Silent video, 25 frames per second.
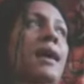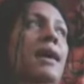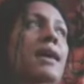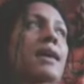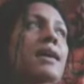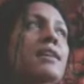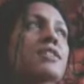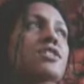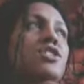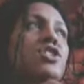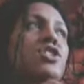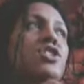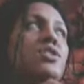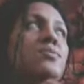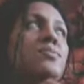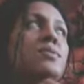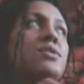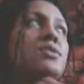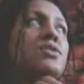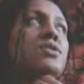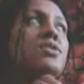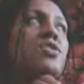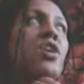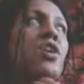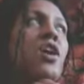And she
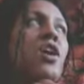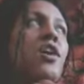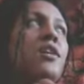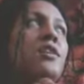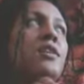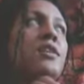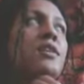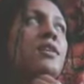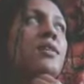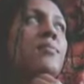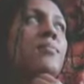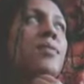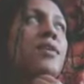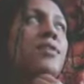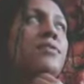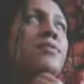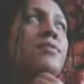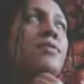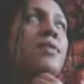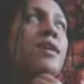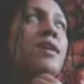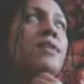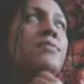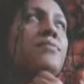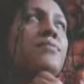was talking
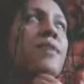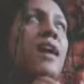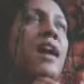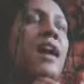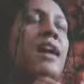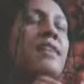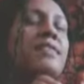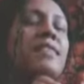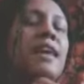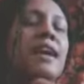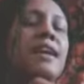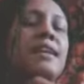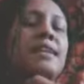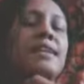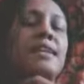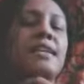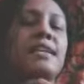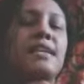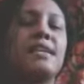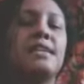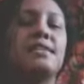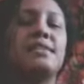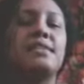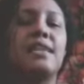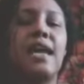about that
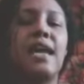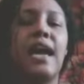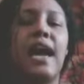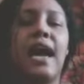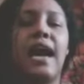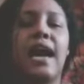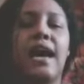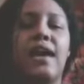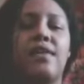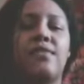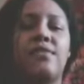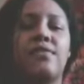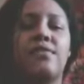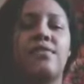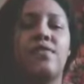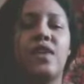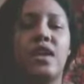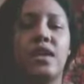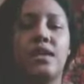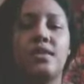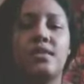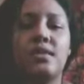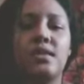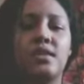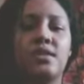need to have
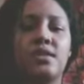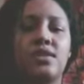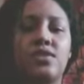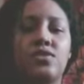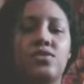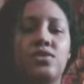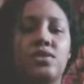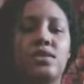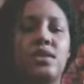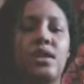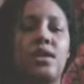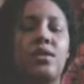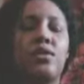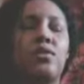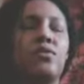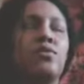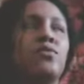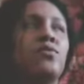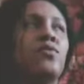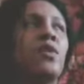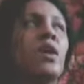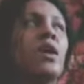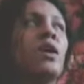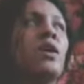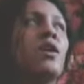faith in
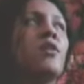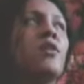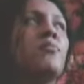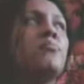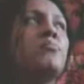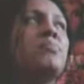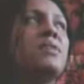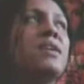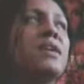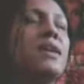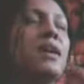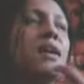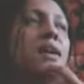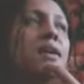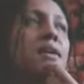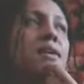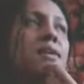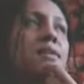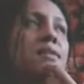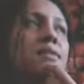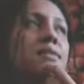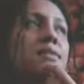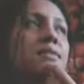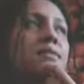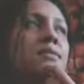yourself,
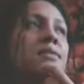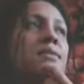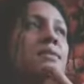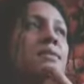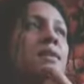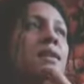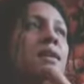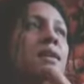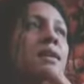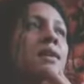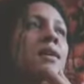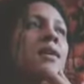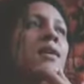because